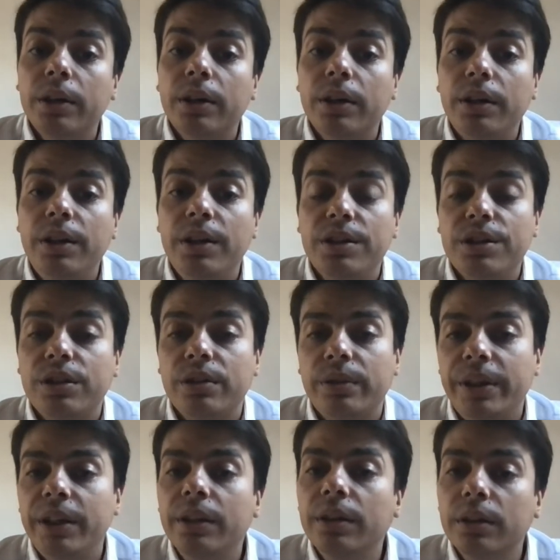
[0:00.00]

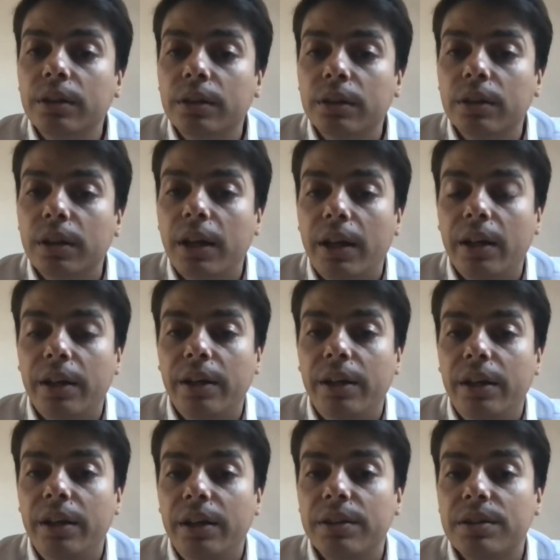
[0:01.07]
history
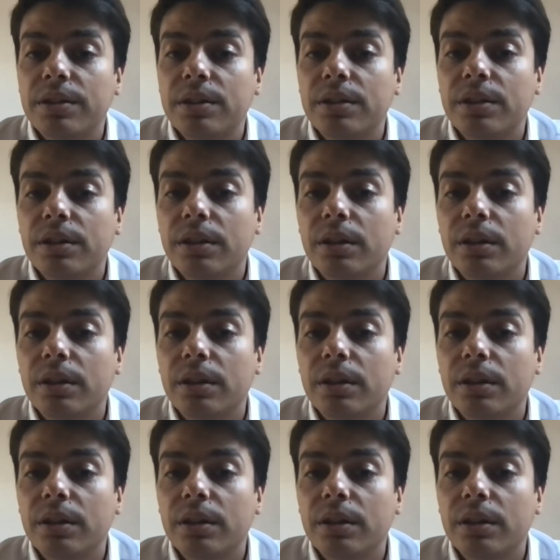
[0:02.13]
is